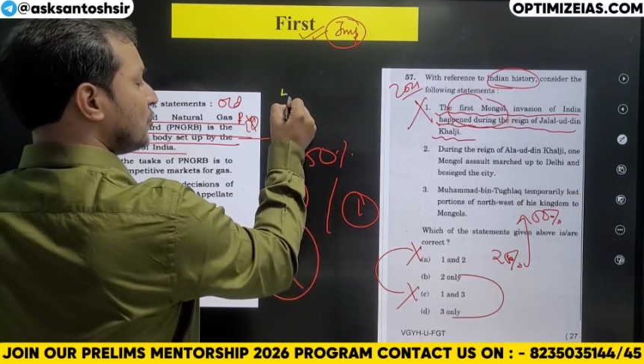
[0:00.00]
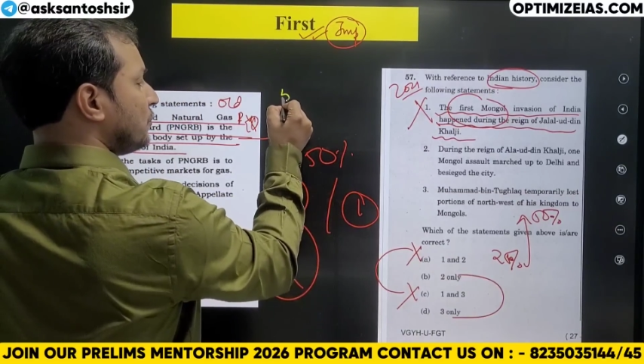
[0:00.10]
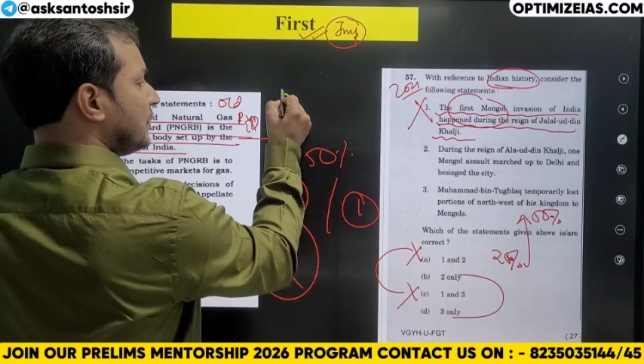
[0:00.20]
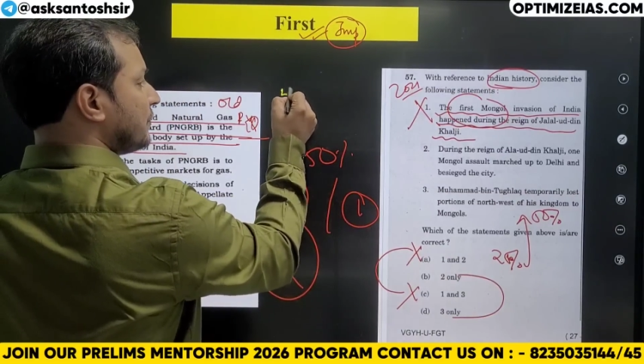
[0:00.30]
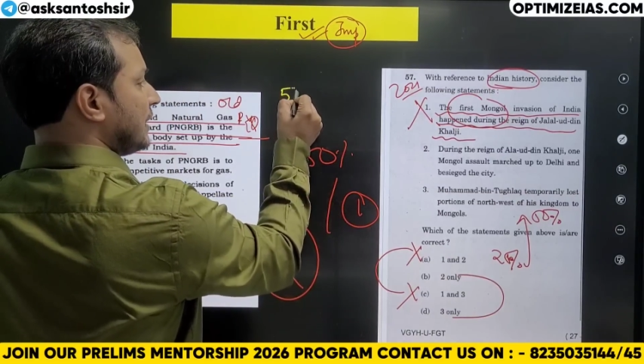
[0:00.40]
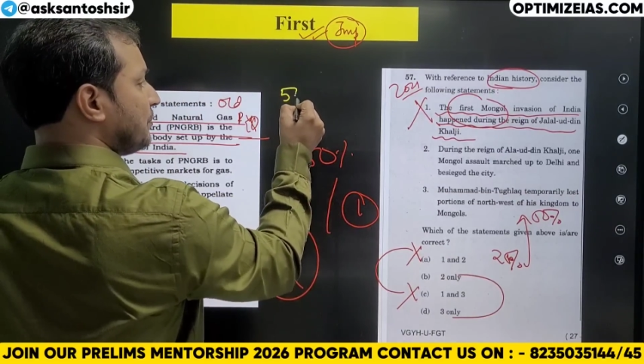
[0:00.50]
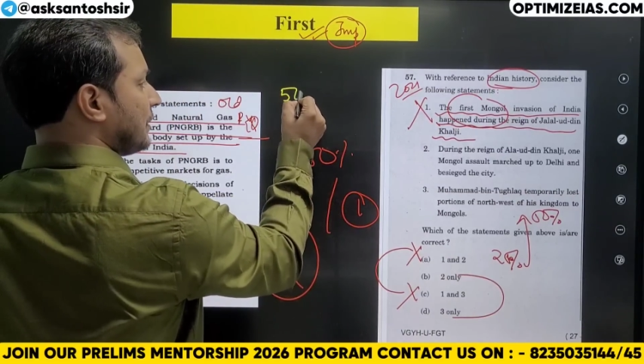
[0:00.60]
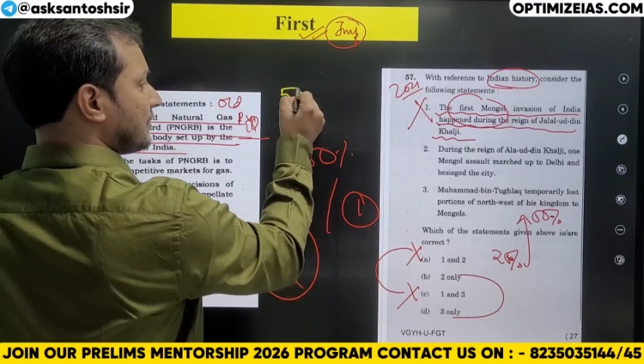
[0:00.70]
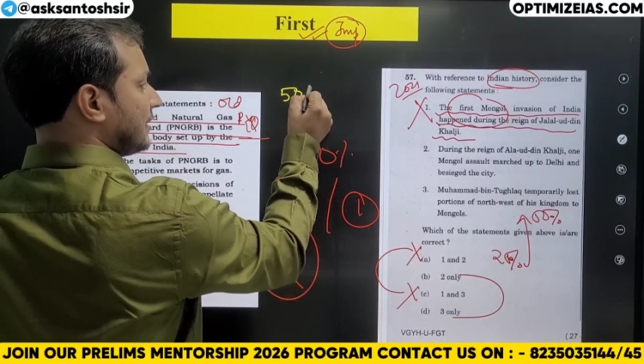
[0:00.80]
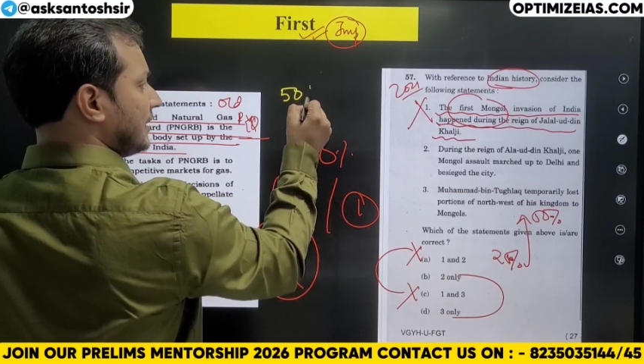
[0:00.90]
to
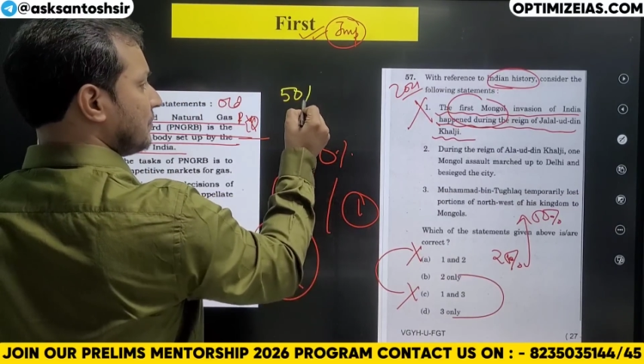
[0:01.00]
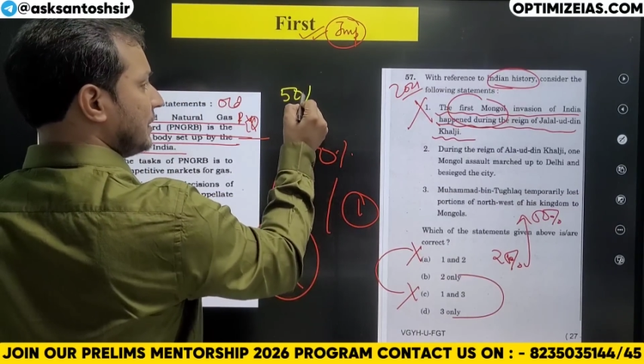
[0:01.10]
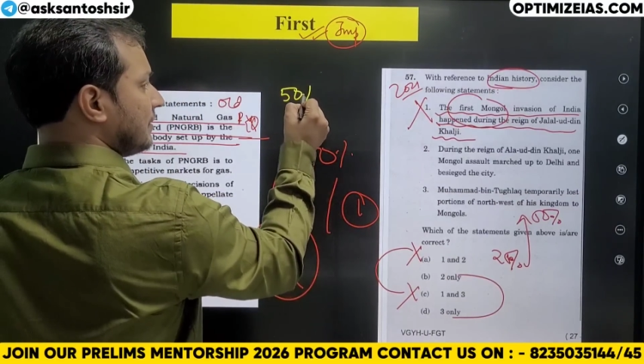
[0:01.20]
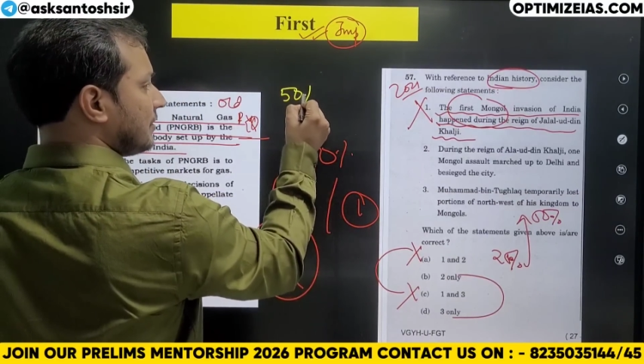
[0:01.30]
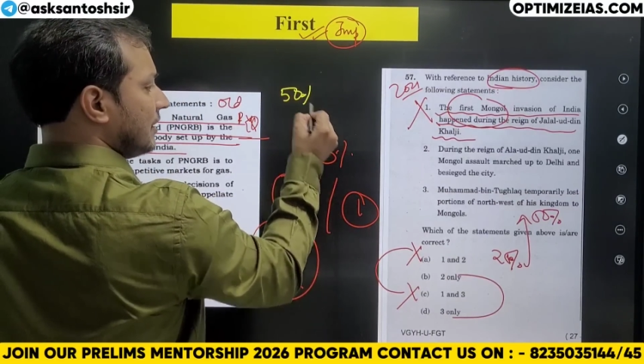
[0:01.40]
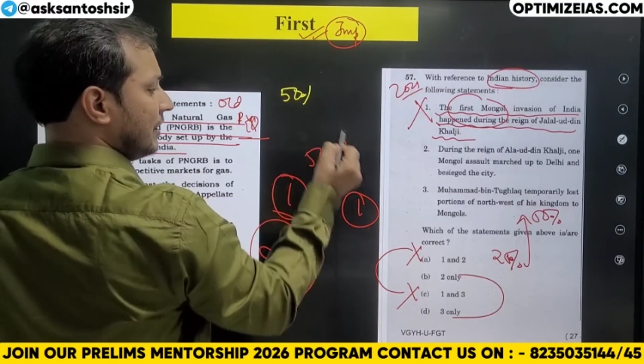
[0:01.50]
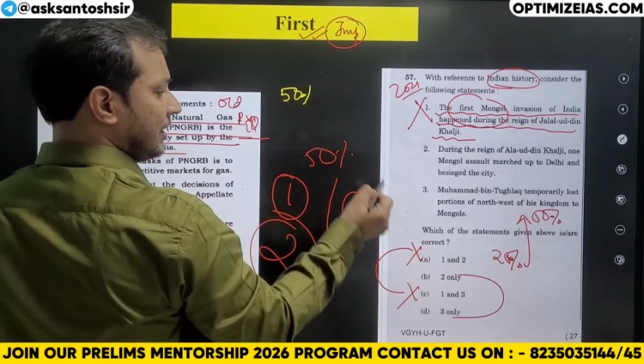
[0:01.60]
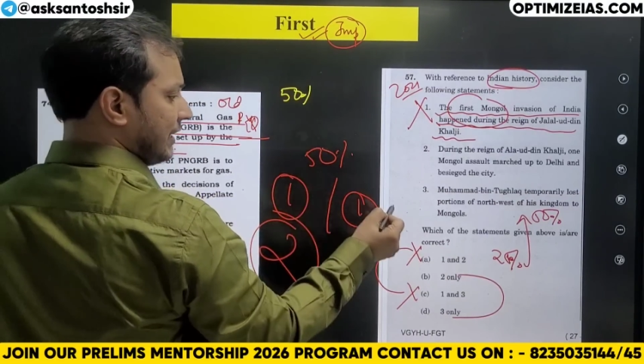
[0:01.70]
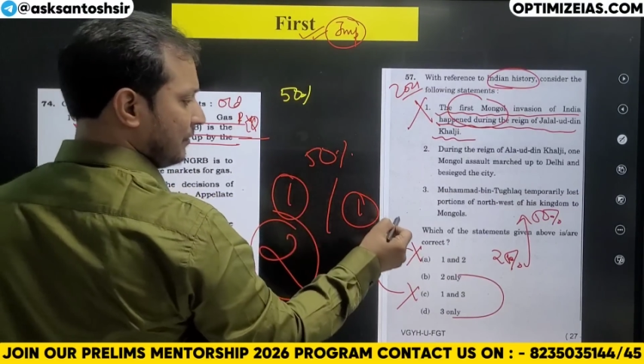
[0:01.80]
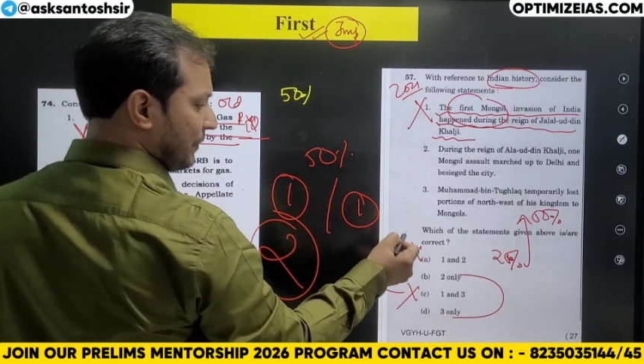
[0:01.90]
50%, means
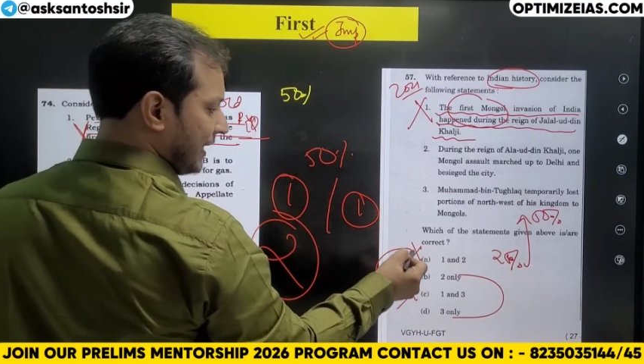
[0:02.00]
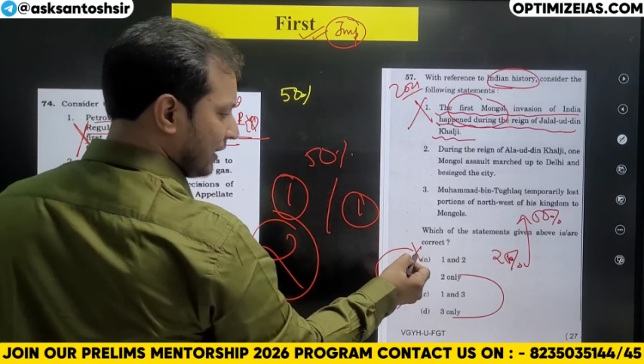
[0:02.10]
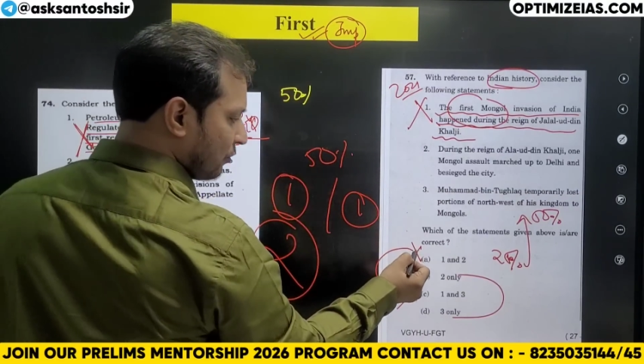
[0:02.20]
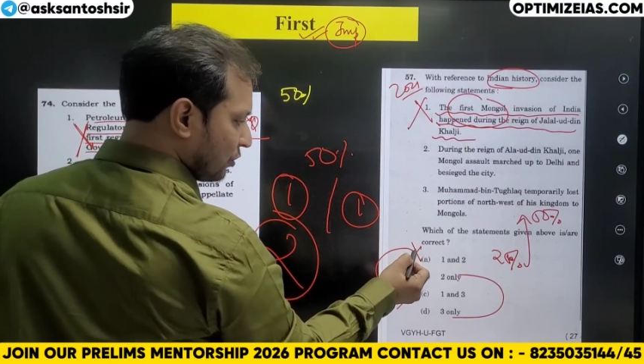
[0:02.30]
in many